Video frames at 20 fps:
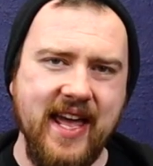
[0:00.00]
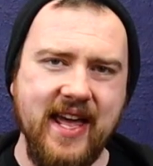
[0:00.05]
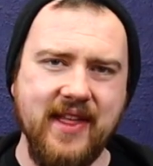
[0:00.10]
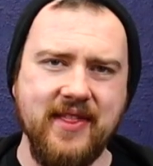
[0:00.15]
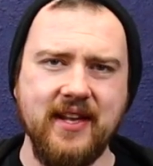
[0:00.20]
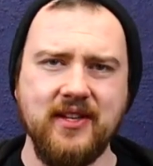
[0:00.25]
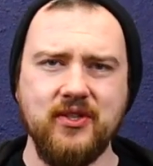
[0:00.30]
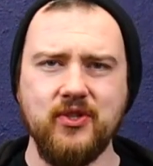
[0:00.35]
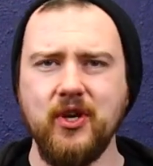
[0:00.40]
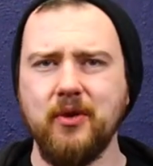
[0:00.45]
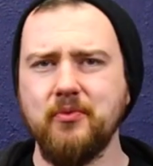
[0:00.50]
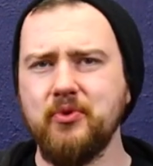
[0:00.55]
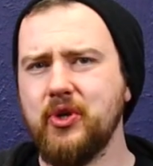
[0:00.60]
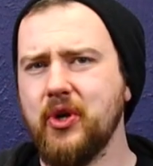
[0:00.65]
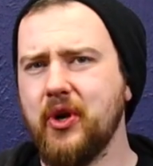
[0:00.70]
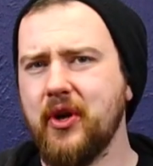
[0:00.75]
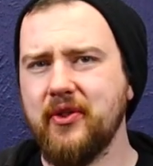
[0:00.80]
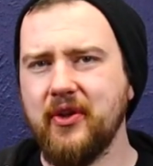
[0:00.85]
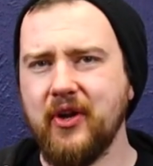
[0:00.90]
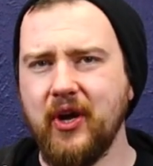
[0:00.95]
here then. So I'm
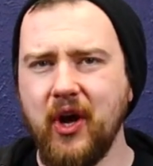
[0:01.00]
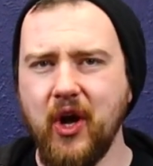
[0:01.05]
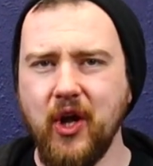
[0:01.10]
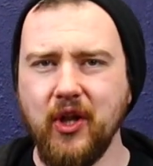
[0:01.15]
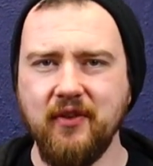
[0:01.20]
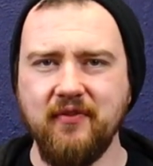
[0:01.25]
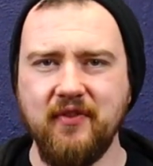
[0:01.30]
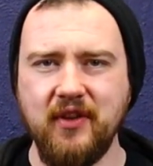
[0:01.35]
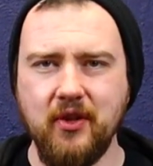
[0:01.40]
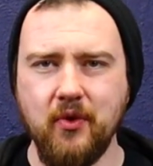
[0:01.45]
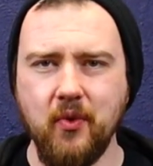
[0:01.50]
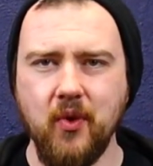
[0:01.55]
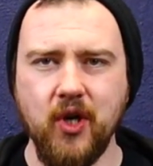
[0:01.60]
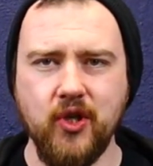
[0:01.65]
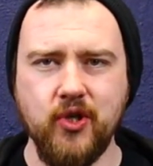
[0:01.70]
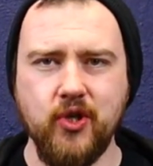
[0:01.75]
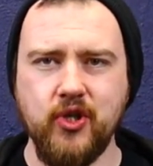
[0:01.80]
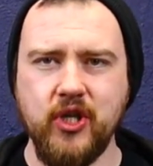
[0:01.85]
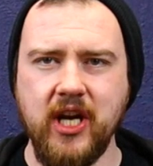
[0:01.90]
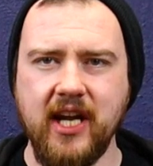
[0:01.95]
sure that all of you that
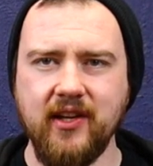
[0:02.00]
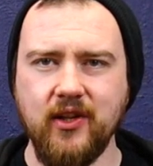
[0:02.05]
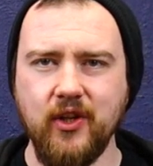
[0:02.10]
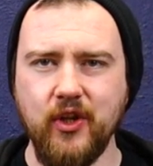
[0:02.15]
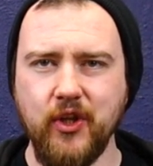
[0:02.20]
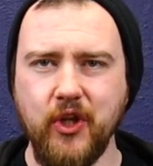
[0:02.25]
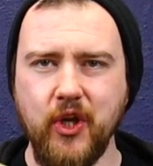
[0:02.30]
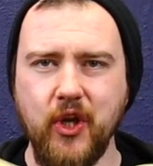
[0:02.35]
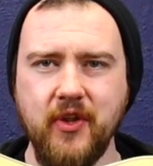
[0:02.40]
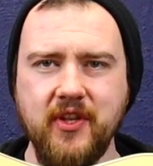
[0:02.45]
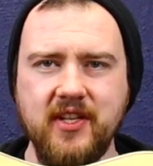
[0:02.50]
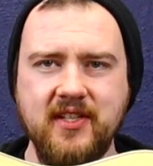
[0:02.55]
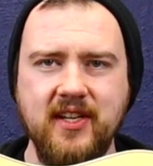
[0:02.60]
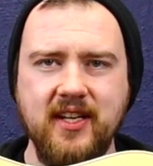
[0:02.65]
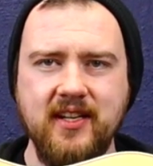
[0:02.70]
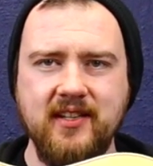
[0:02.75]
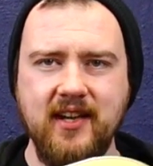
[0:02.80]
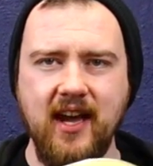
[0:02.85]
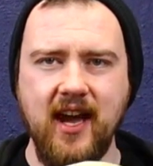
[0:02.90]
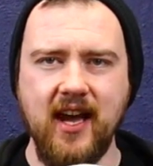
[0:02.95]
watch the channel will know this
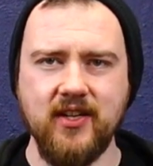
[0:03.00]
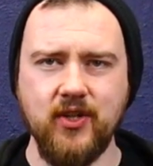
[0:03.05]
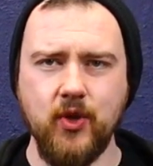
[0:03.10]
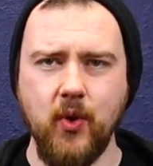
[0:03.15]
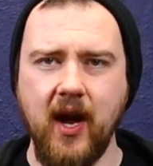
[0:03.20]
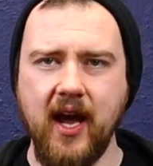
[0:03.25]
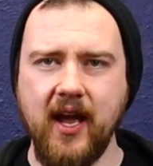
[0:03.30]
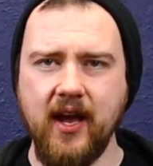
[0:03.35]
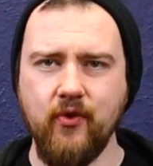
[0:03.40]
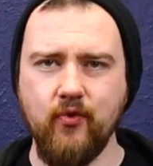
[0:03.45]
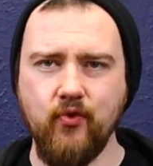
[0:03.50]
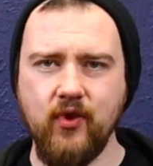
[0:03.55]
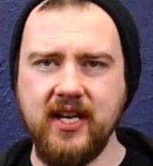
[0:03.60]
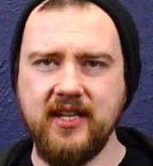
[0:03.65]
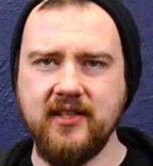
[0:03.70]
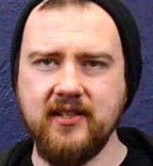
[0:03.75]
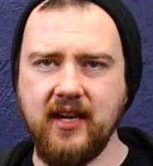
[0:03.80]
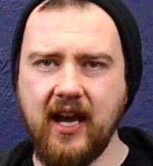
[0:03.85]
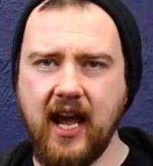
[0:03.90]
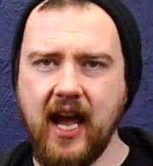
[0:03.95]
guitar. It's quite a
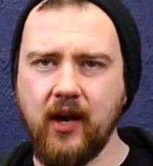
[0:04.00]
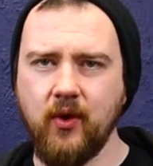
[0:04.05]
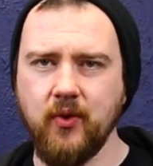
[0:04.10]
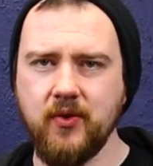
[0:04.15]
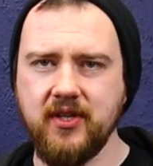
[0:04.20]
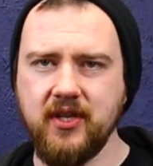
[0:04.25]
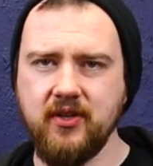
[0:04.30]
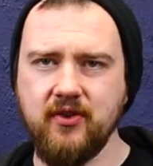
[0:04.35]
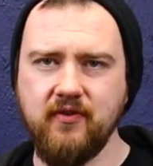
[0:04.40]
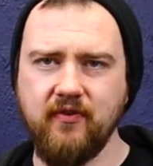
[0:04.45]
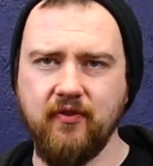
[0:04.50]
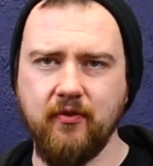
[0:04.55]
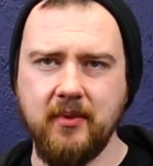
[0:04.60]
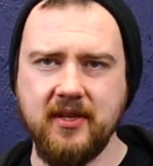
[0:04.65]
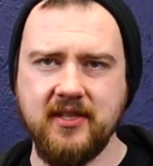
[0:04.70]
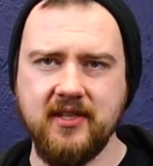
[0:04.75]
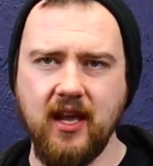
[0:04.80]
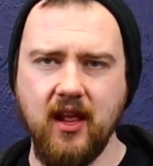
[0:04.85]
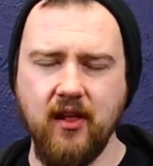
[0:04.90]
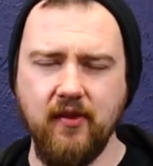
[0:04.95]
recent acquisition for
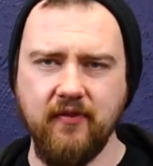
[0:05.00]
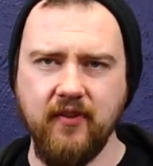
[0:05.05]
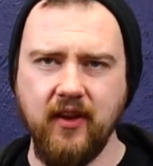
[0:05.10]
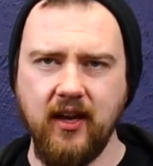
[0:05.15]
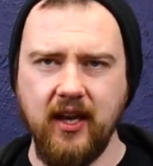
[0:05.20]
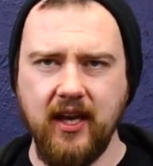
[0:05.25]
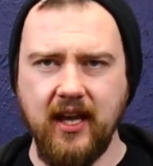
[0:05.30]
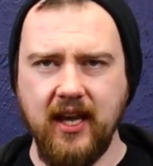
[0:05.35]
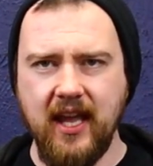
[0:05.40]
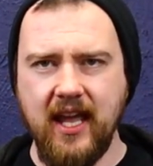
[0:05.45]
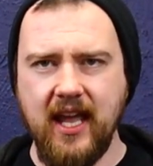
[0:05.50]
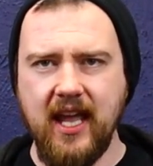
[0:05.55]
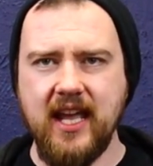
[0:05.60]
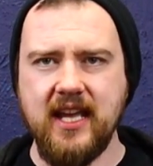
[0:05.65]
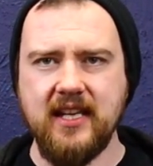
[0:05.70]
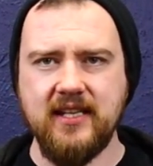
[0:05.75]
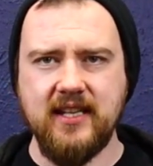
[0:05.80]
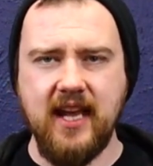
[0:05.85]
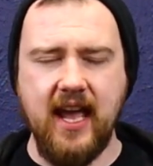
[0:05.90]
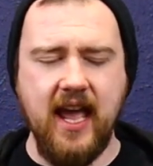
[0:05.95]
myself.
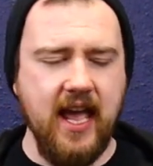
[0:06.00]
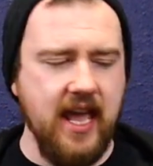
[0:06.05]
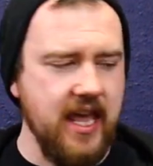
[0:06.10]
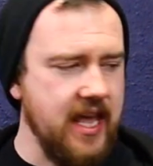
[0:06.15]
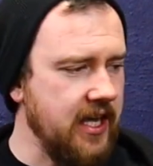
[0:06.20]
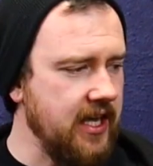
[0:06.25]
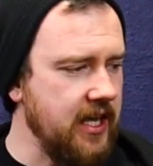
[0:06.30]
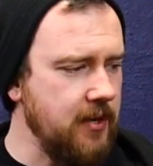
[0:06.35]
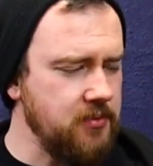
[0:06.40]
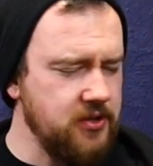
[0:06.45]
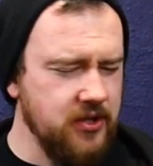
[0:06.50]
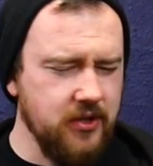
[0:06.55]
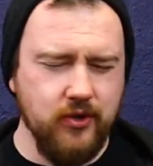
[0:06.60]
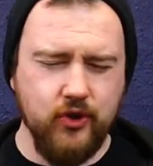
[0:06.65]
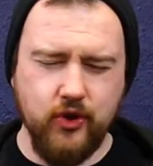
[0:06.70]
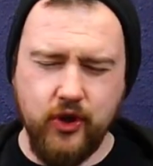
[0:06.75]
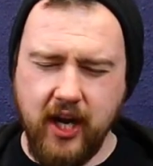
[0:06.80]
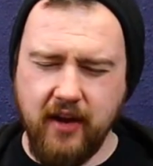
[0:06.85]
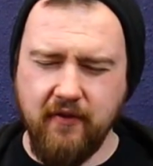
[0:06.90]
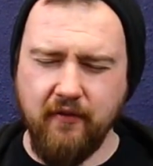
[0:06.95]
It's a
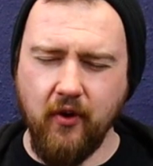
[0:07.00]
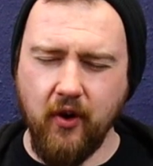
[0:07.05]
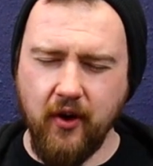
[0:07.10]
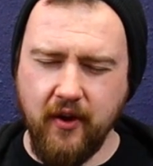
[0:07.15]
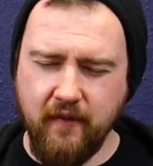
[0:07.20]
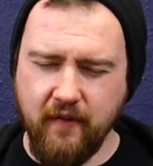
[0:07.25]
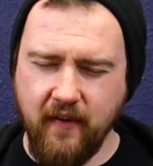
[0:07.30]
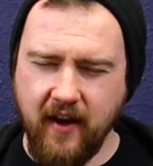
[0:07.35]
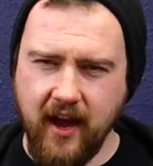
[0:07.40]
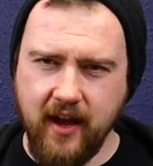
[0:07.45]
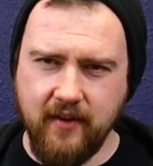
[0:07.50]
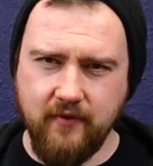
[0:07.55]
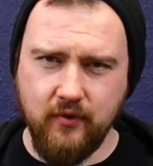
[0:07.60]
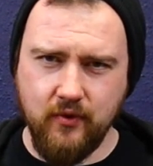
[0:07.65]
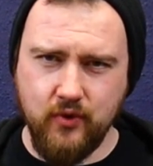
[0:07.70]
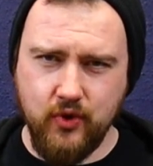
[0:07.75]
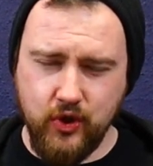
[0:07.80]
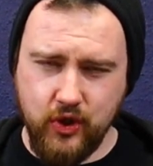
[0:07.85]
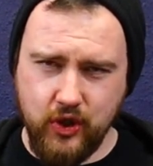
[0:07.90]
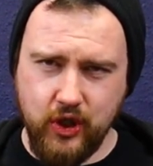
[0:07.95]
Gibson J45
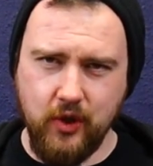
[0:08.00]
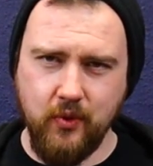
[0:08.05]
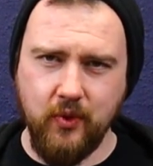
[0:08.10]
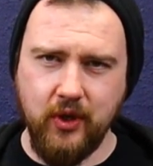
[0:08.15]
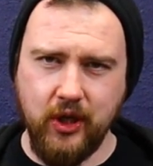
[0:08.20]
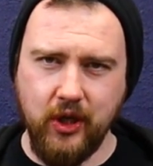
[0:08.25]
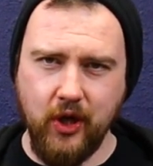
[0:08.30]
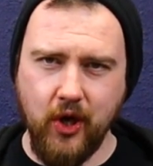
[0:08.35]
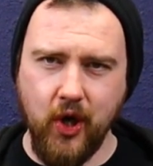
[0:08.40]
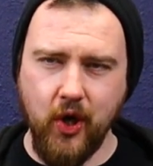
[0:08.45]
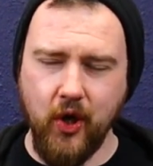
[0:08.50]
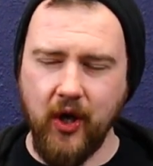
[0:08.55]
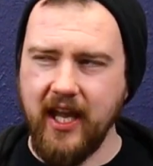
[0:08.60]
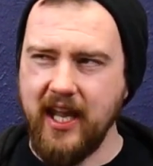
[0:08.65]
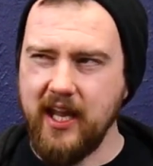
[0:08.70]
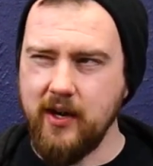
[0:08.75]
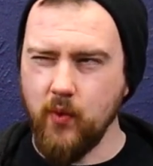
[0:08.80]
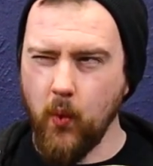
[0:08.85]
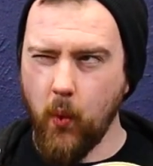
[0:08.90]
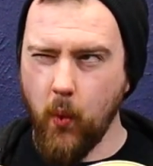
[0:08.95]
Studio
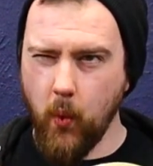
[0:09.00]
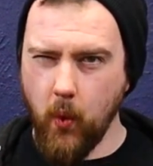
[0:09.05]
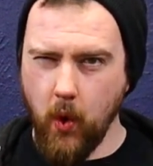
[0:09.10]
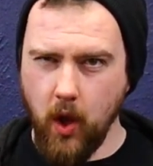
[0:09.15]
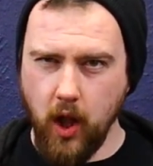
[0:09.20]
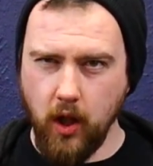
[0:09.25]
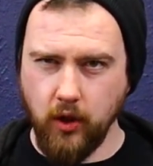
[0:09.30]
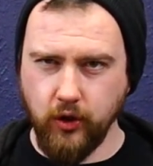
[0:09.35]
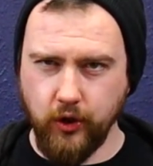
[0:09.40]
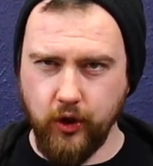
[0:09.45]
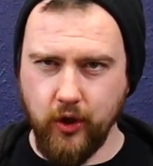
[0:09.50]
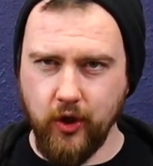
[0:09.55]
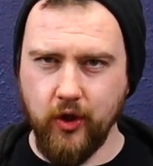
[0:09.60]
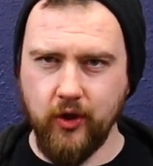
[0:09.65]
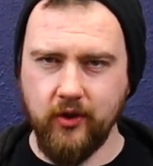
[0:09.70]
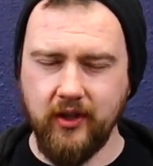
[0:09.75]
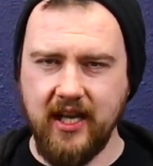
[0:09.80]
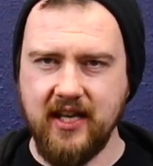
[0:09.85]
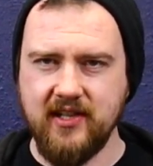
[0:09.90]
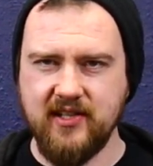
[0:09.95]
in
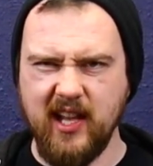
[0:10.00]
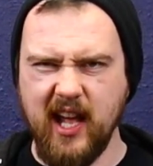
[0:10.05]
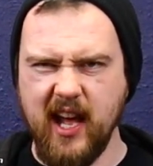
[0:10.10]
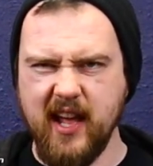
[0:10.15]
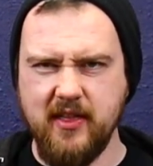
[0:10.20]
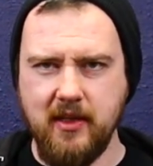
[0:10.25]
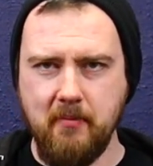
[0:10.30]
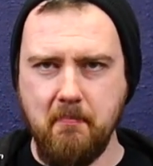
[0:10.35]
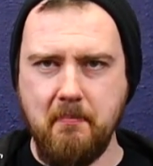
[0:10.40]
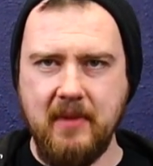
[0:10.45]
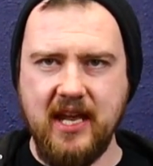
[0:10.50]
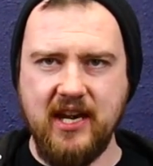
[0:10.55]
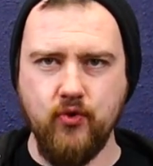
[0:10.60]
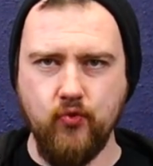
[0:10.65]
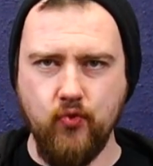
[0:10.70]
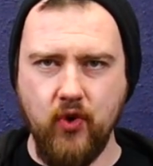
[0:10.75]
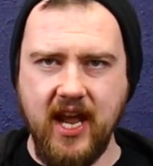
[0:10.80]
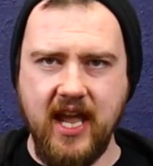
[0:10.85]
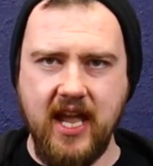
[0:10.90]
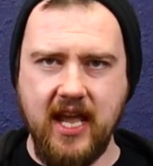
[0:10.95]
walnut. It's like the
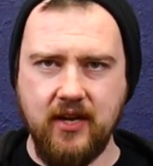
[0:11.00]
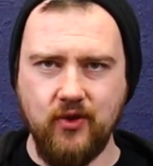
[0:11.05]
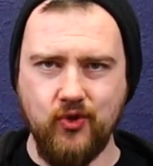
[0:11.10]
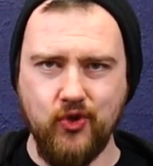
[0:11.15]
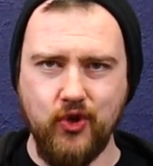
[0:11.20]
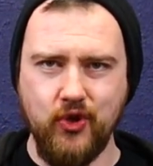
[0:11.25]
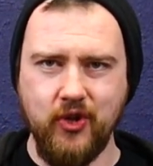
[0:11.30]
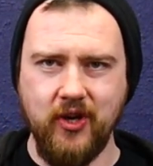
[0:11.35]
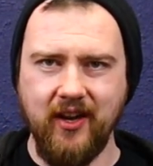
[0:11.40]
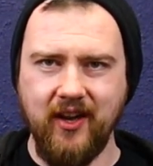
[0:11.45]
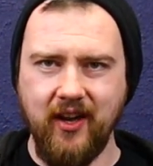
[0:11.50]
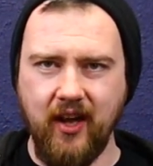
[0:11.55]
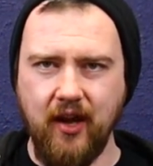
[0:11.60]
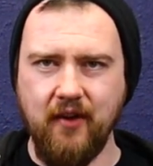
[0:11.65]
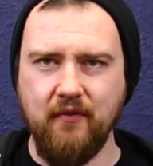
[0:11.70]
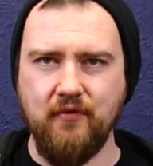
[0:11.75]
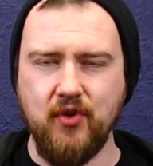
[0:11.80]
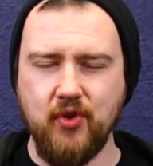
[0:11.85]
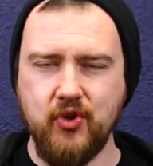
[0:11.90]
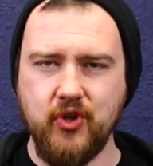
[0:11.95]
mid-range
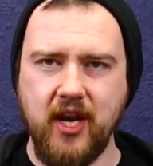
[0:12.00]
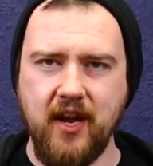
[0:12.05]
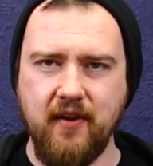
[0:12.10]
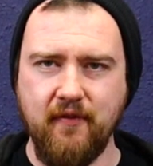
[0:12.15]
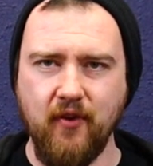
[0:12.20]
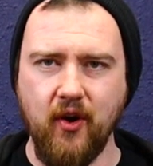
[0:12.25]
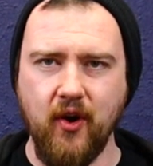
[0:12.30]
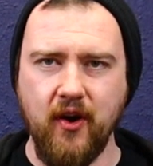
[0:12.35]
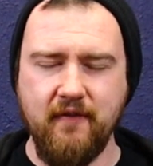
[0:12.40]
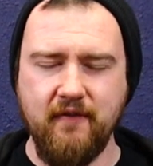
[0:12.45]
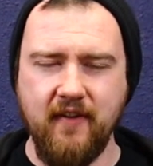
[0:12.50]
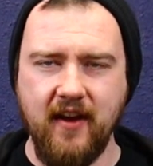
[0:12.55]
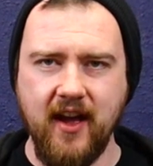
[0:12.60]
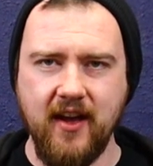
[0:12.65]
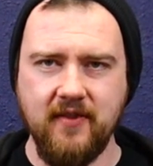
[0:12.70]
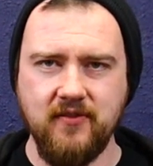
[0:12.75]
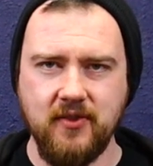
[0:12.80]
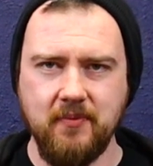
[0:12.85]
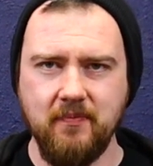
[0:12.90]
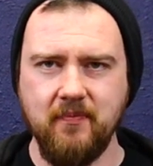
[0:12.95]
of the
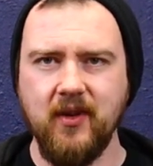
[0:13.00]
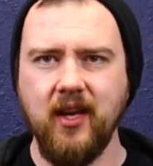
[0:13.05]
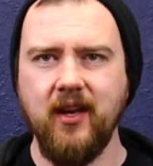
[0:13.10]
J45s.